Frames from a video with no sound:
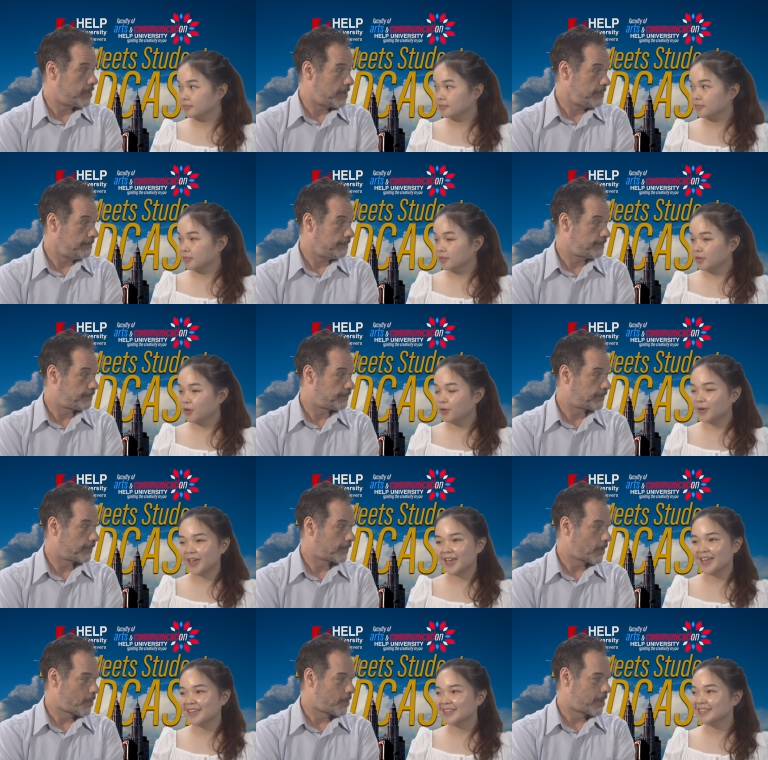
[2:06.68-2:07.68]
Speaker 1: with you.
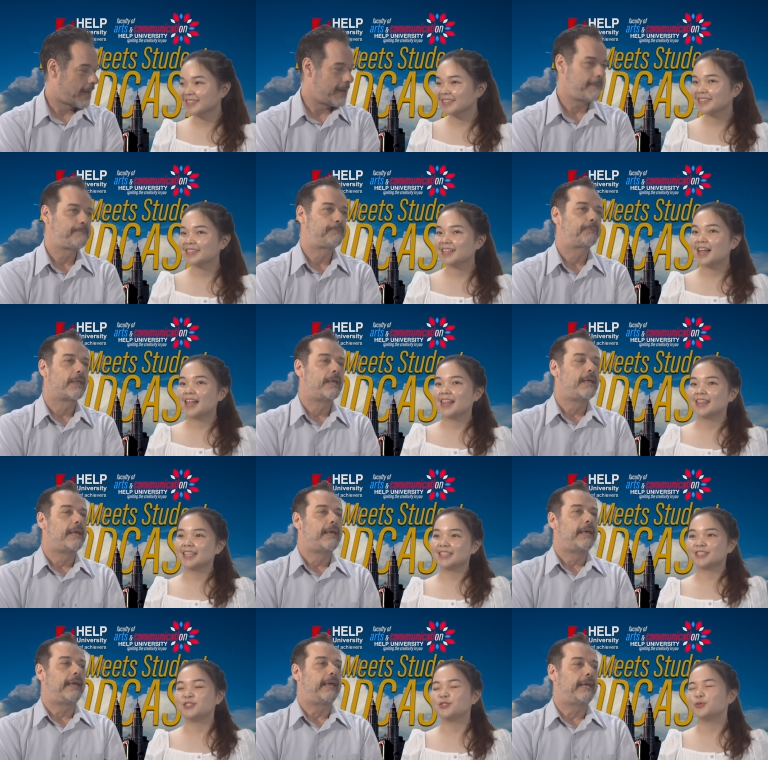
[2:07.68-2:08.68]
Okay. Okay.
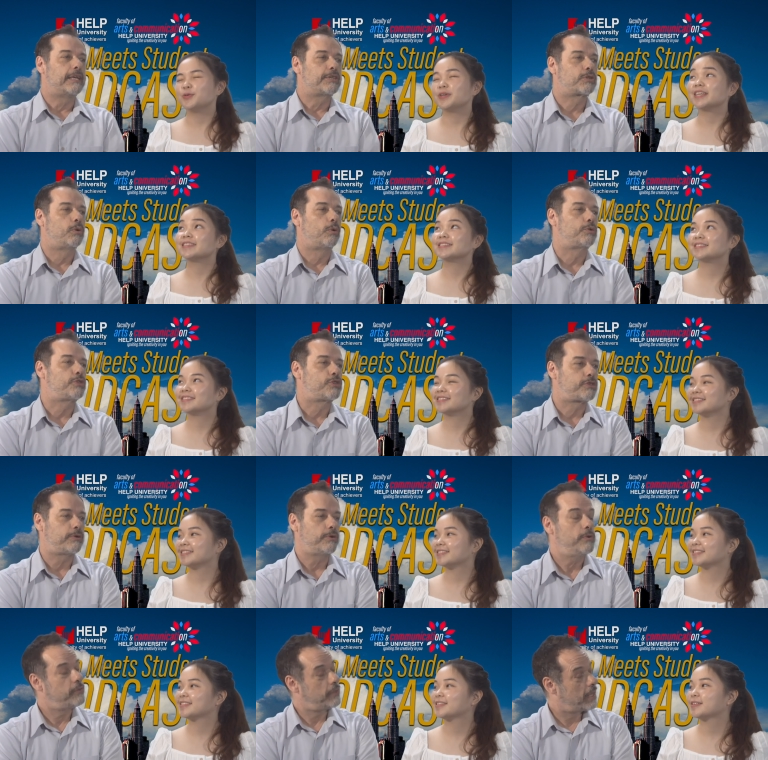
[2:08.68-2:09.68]
it's it. called
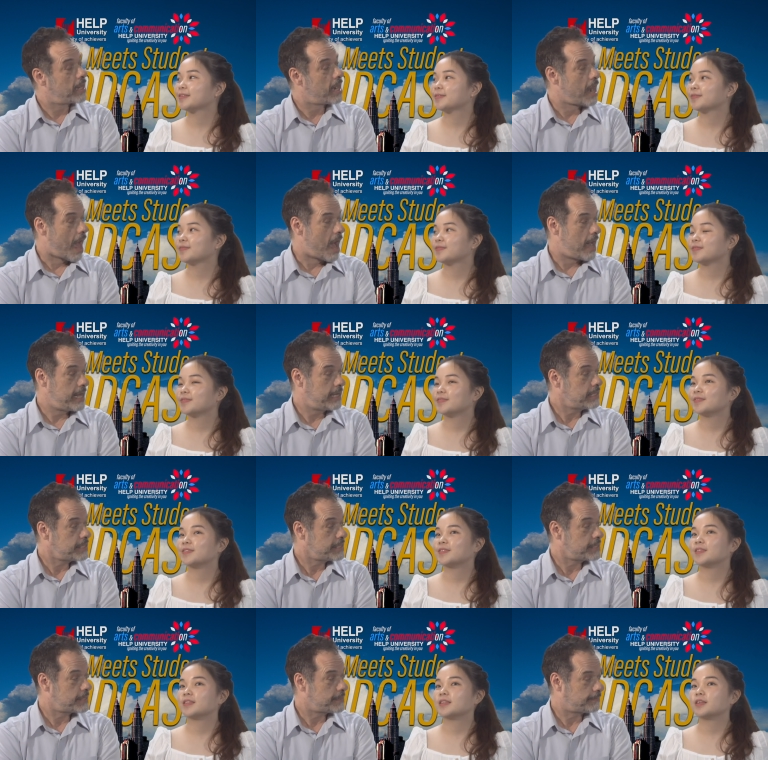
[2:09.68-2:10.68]
Truth and
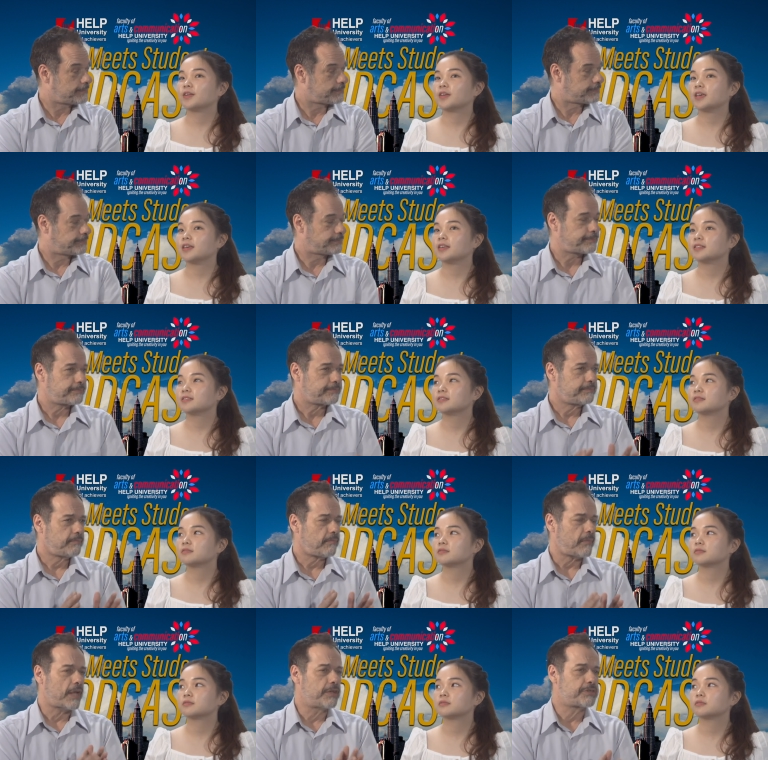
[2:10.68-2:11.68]
Lies. Okay.
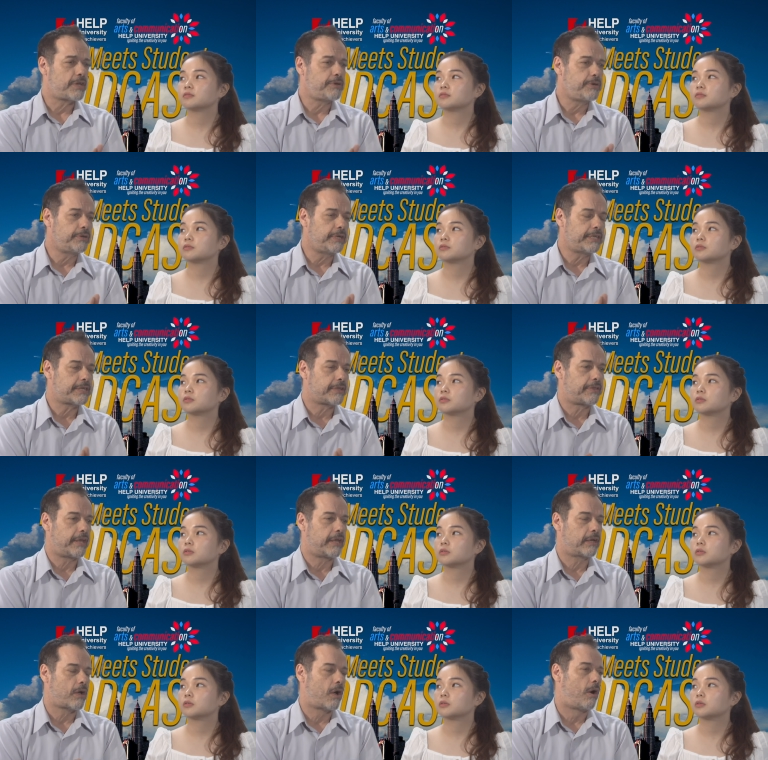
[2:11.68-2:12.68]
So you need to
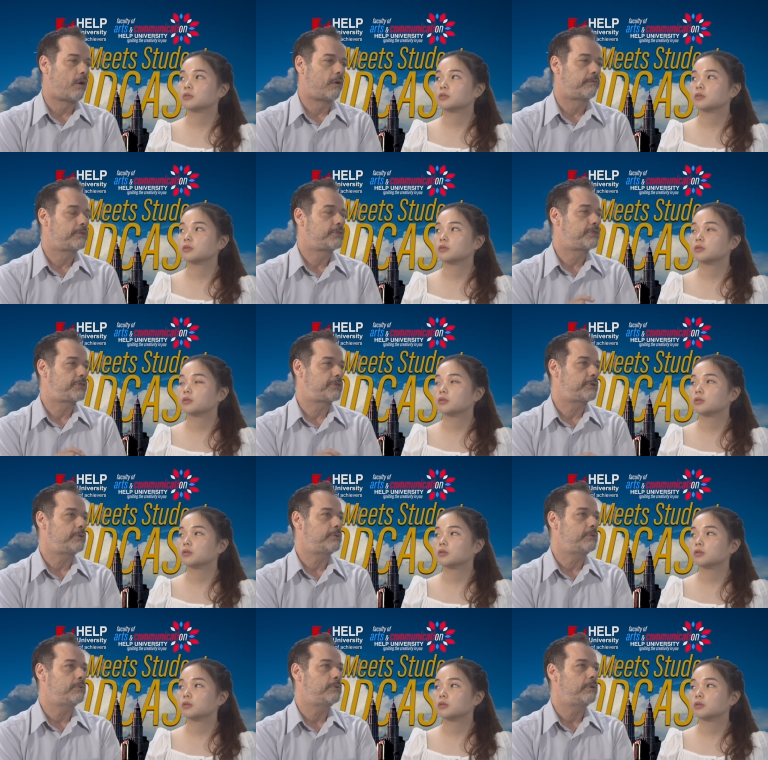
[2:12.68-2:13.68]
think of
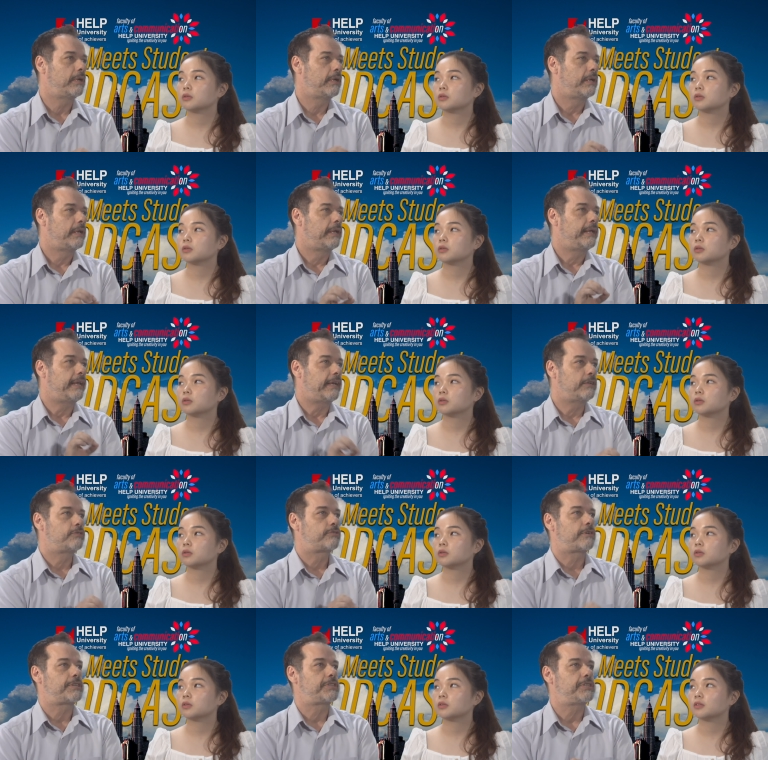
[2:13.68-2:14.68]
two
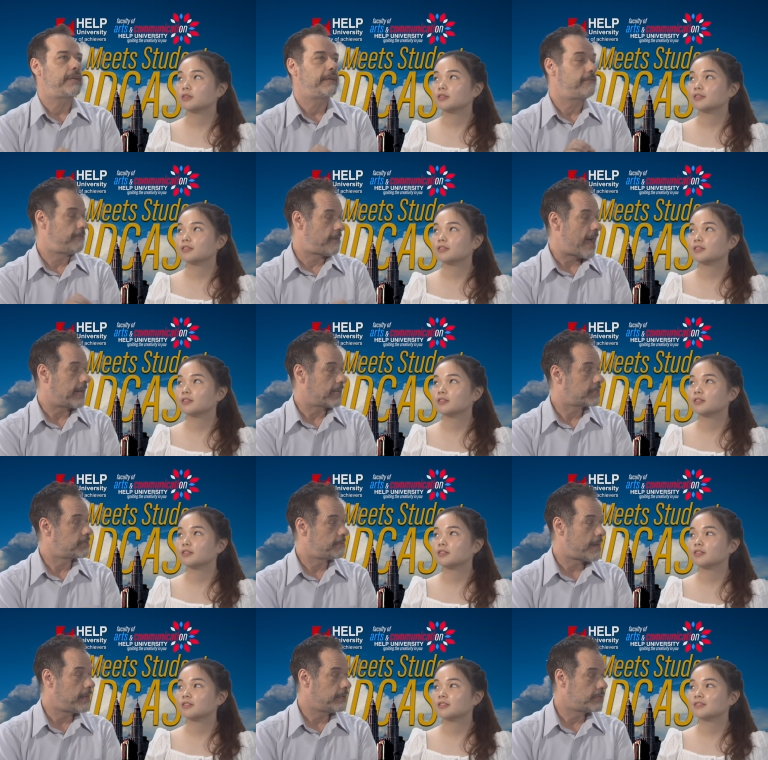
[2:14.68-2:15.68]
interesting
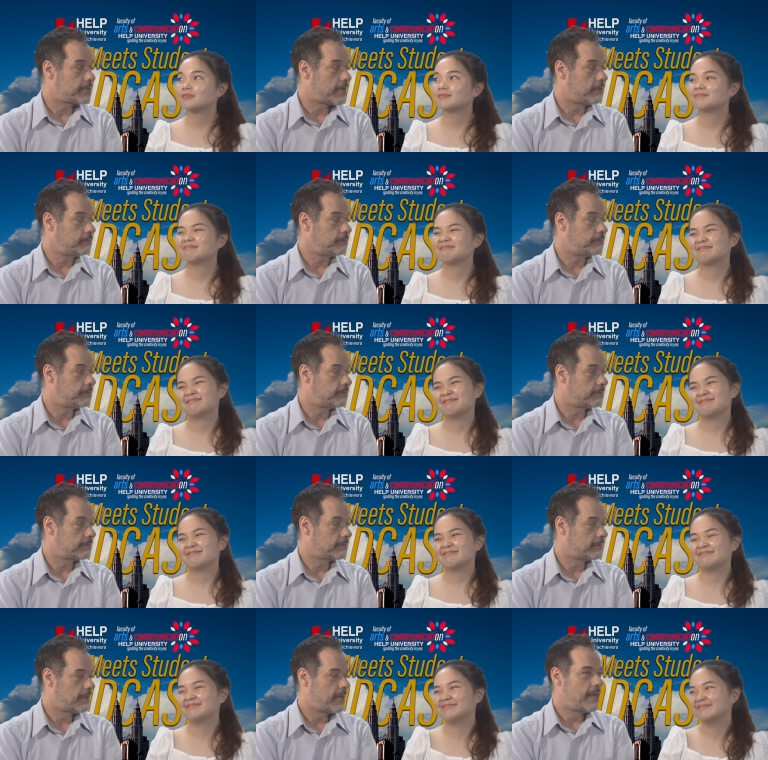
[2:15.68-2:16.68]
facts about yourself
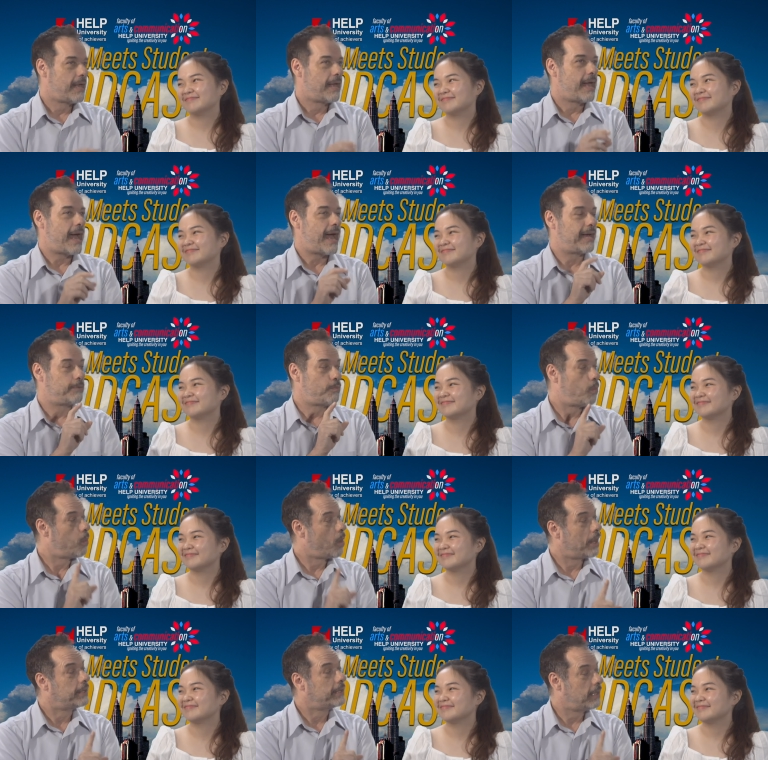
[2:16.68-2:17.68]
and
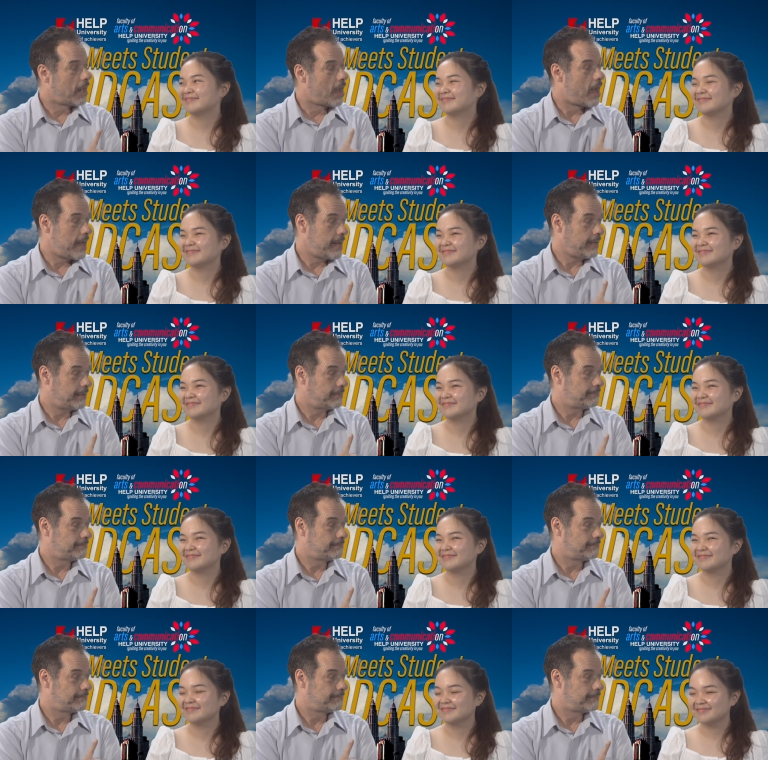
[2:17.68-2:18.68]
one lie.
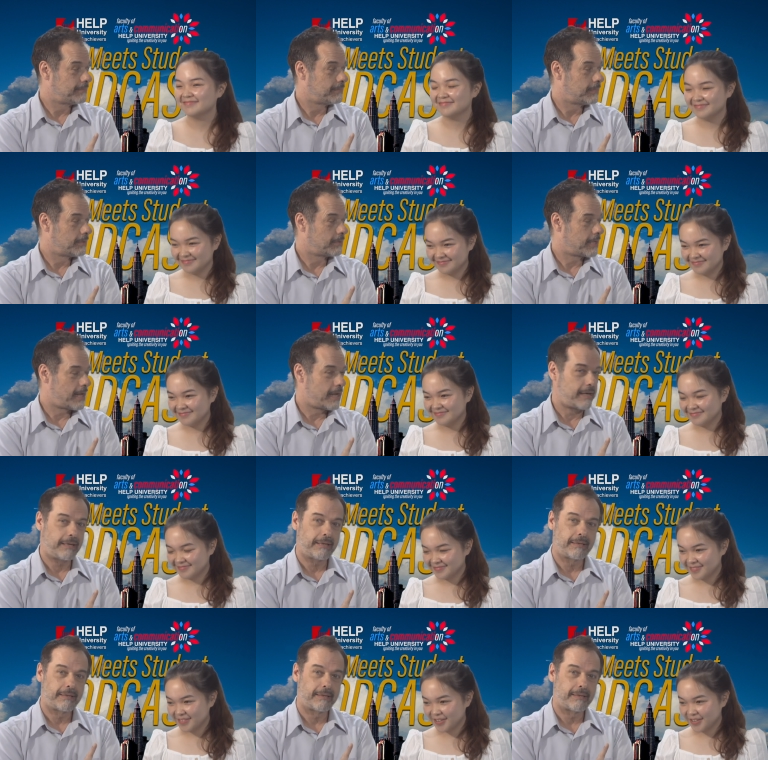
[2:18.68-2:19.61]
Okay.